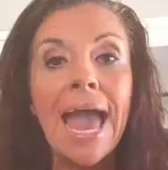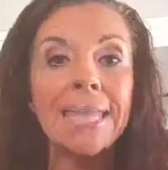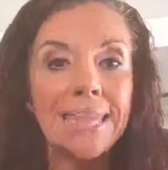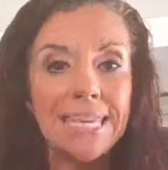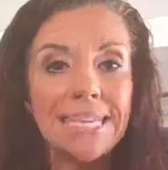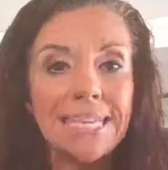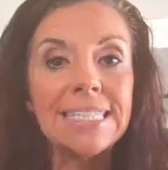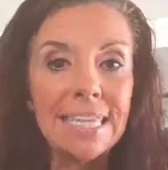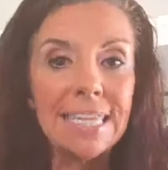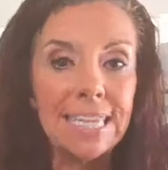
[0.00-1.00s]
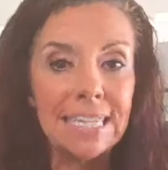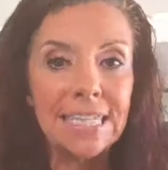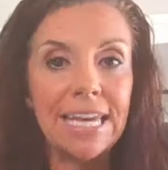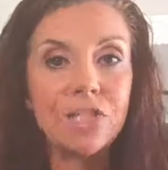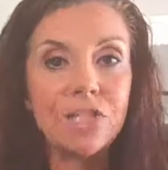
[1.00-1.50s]
And these
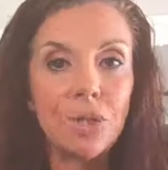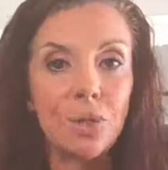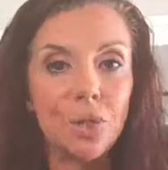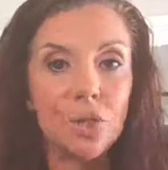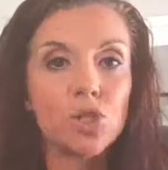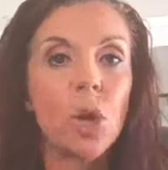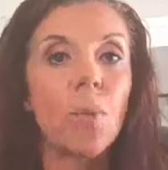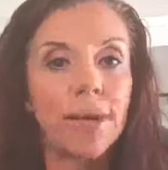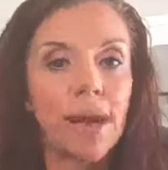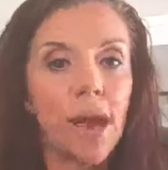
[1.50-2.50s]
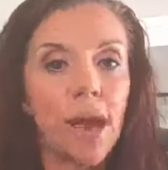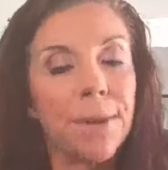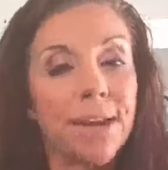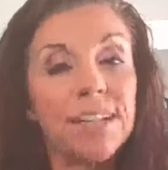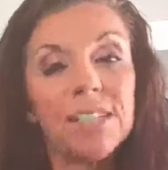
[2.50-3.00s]
skin issues are showing
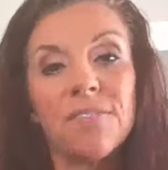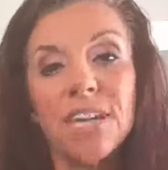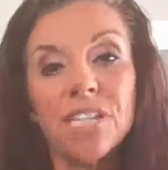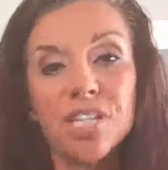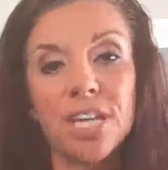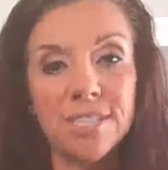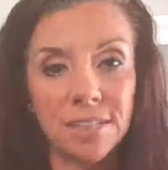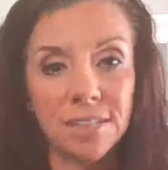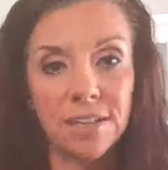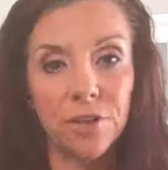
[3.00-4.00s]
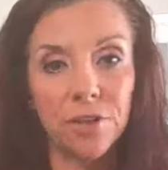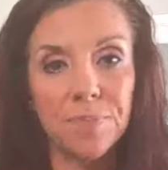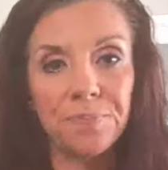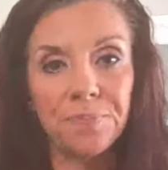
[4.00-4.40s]
up because of congested liver.